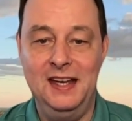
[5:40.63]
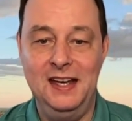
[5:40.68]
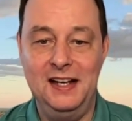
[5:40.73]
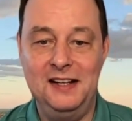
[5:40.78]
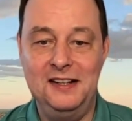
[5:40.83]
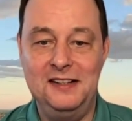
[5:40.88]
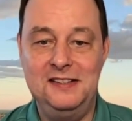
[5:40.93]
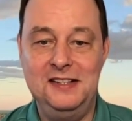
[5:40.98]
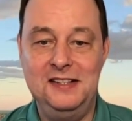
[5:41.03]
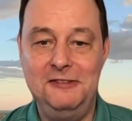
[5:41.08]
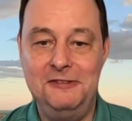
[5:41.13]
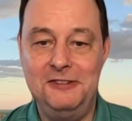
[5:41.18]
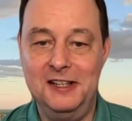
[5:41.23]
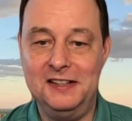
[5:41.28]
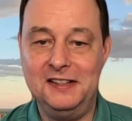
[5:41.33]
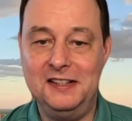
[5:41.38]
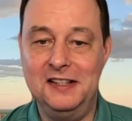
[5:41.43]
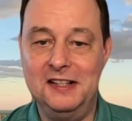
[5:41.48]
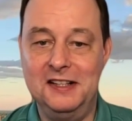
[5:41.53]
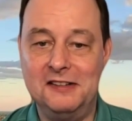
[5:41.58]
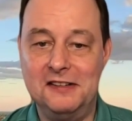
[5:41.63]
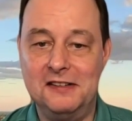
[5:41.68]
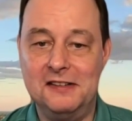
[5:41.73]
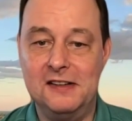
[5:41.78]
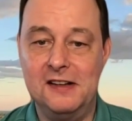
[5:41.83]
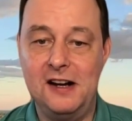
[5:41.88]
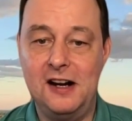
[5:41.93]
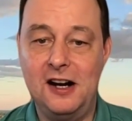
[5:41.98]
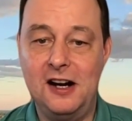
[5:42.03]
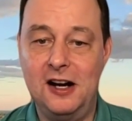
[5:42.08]
had a defect in
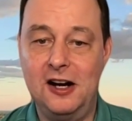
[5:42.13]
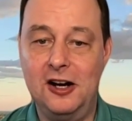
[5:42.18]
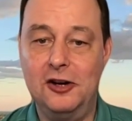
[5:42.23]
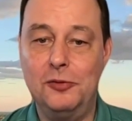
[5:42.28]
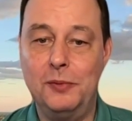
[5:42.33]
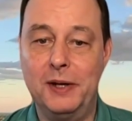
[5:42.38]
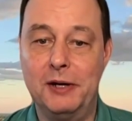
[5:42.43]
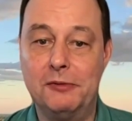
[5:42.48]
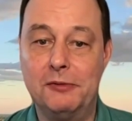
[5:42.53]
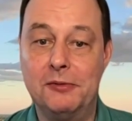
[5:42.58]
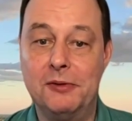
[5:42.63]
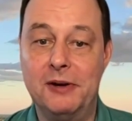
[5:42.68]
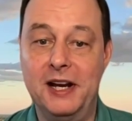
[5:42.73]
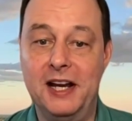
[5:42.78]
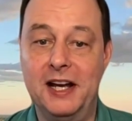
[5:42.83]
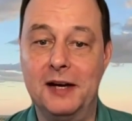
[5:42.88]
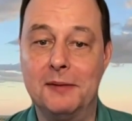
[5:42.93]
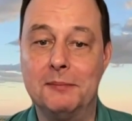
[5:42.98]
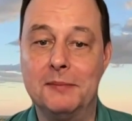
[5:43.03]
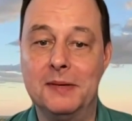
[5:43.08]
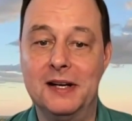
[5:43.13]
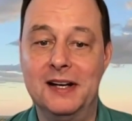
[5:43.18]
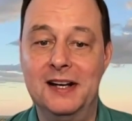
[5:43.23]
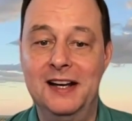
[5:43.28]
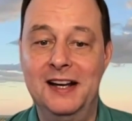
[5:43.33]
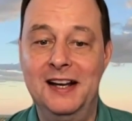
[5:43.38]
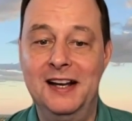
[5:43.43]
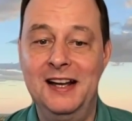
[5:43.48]
its hardware RAM